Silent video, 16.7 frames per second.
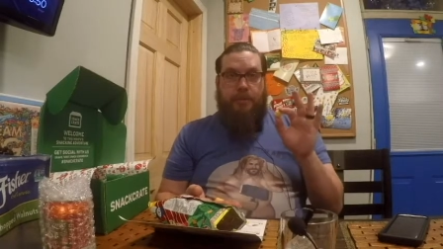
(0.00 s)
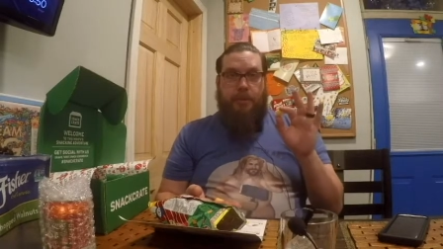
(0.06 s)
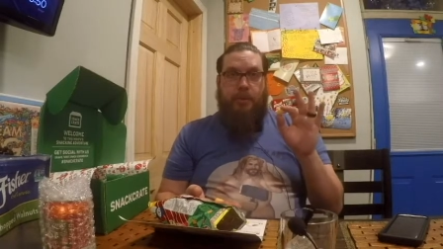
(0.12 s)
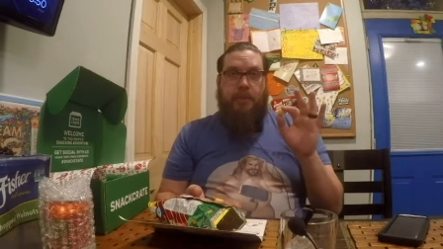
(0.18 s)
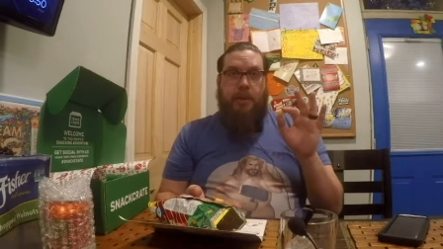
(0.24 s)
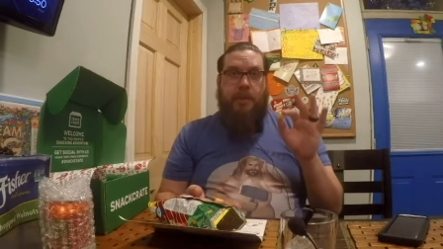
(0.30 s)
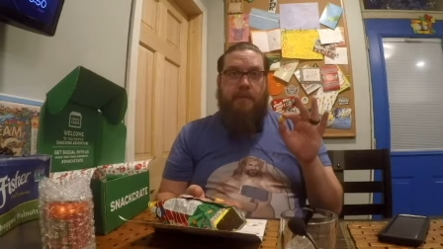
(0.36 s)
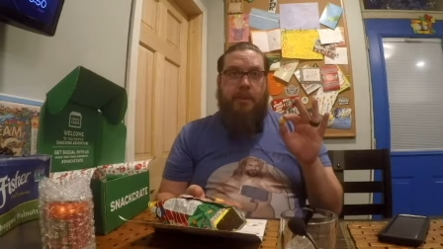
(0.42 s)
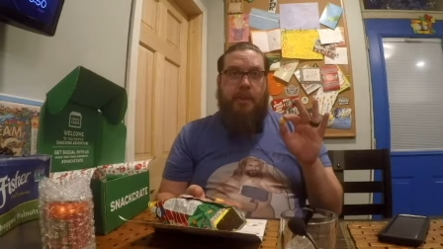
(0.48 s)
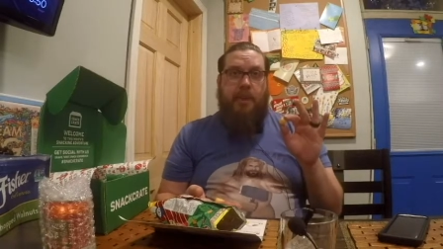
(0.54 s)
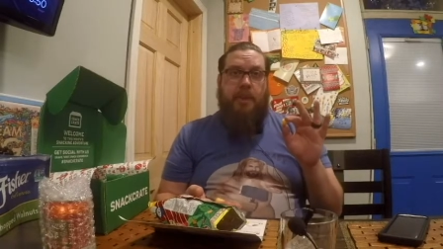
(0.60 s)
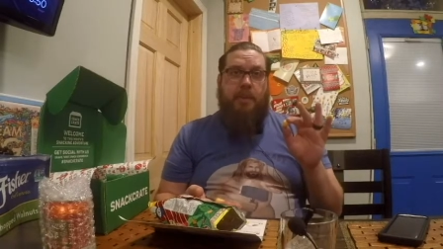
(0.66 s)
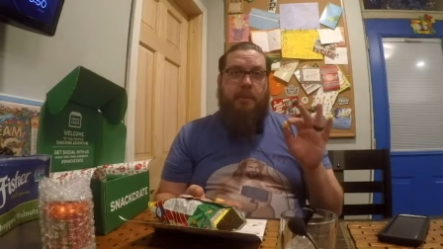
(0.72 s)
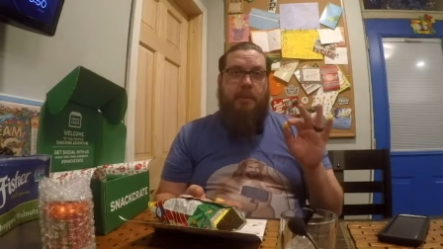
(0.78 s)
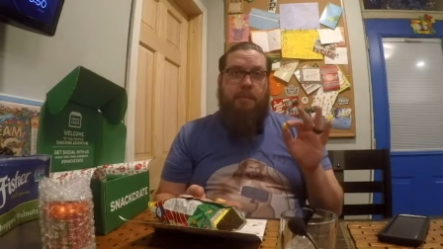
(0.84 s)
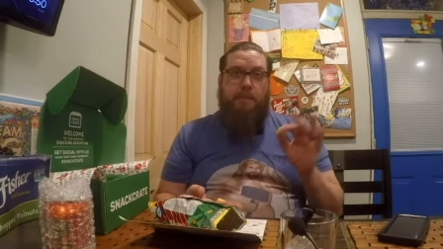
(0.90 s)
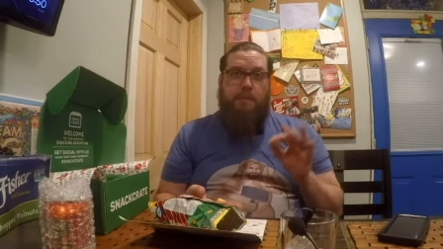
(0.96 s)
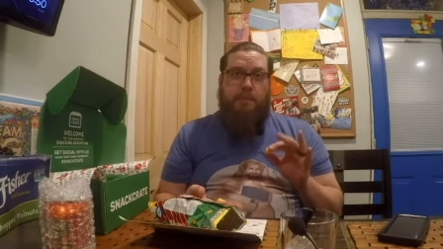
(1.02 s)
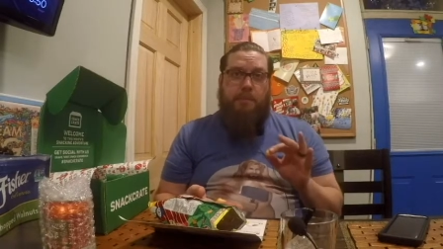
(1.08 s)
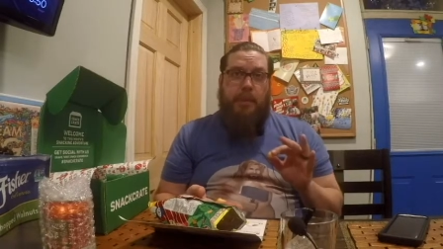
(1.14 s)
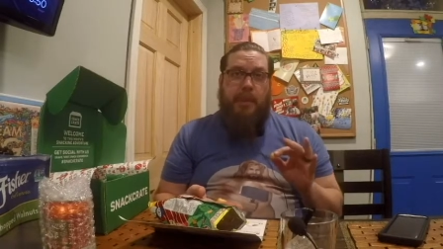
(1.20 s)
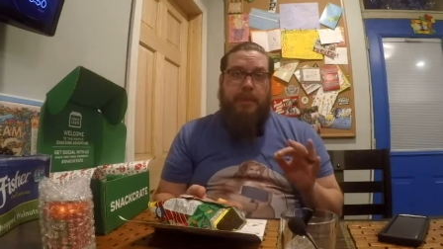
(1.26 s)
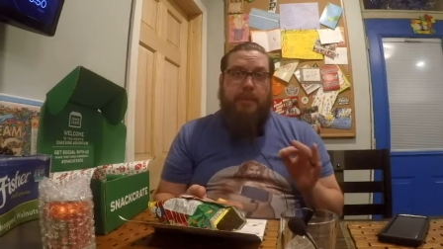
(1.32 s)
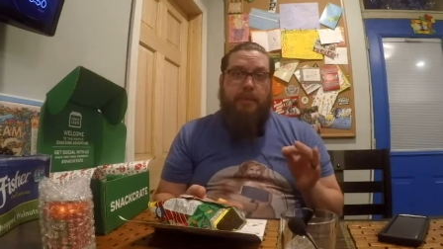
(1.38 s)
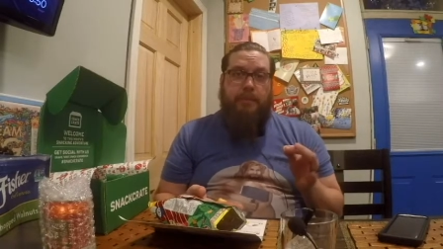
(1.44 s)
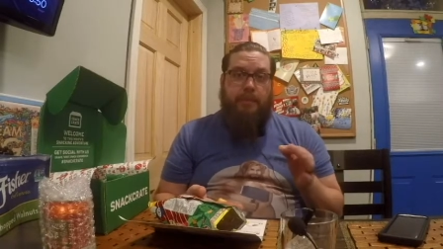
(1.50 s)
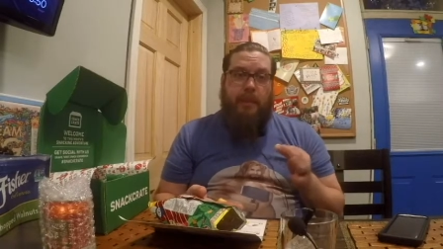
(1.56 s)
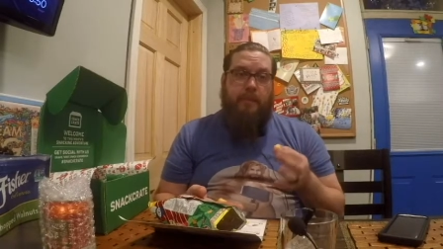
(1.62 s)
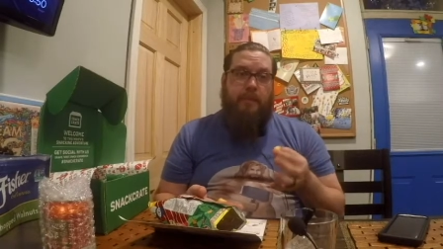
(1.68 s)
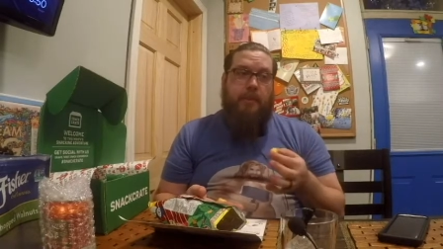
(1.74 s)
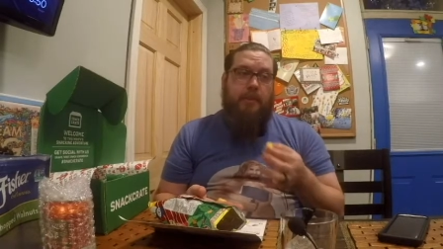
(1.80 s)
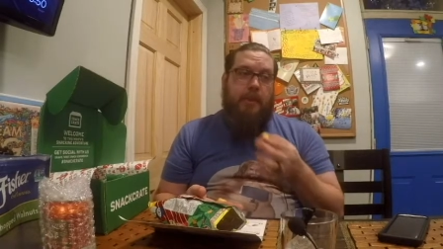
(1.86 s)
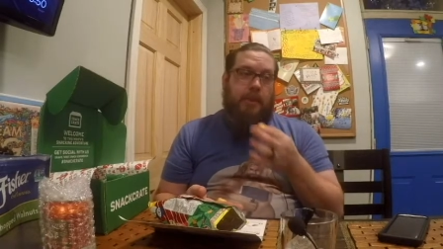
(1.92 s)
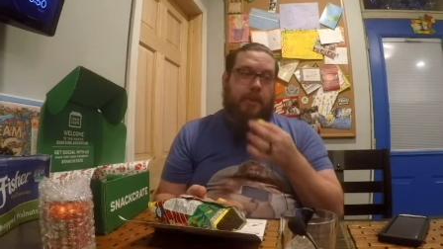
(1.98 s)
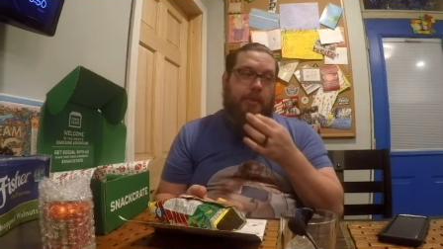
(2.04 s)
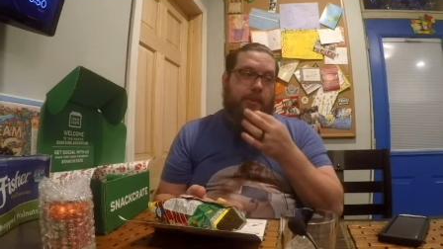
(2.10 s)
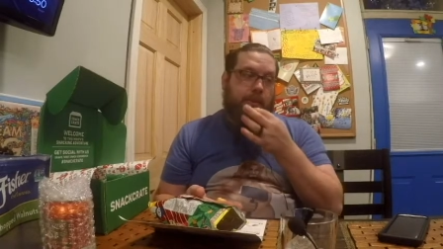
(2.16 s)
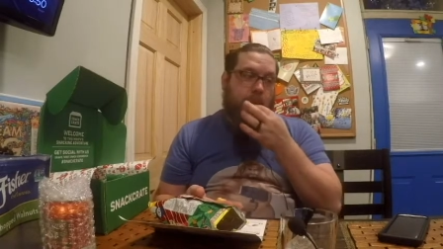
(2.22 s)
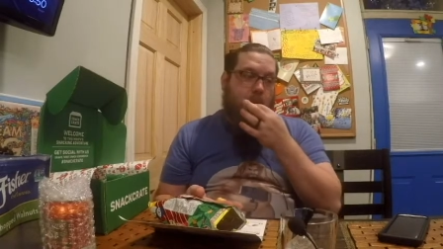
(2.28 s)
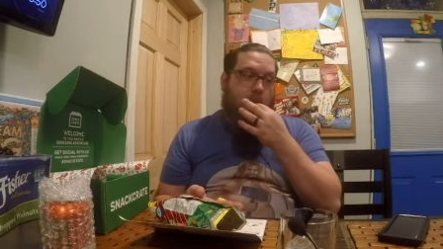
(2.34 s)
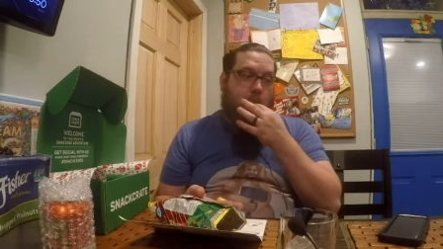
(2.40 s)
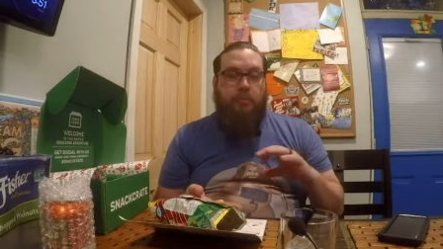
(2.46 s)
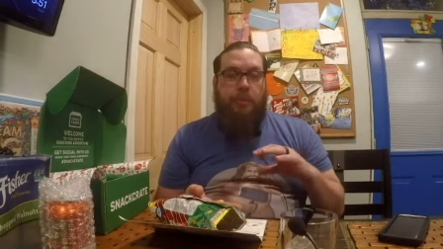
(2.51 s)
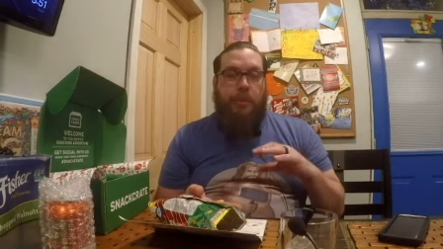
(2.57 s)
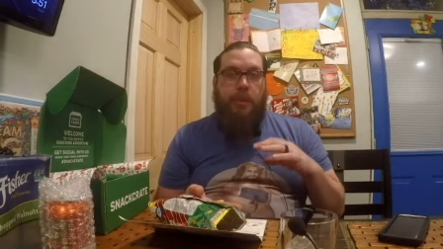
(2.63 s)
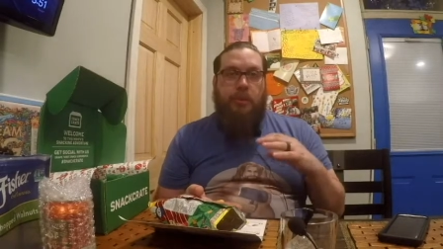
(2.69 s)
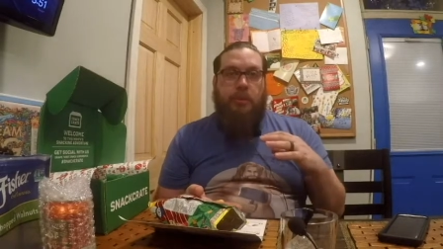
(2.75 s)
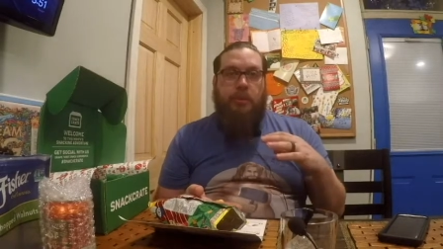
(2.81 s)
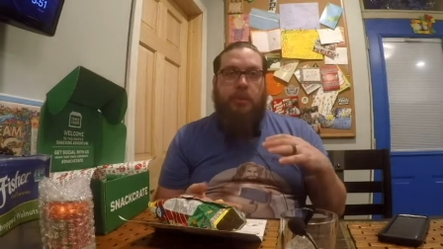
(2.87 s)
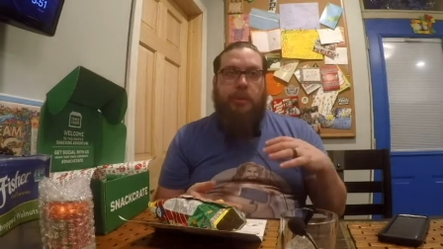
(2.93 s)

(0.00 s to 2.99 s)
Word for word: You have that pizza flavor scent to it. These are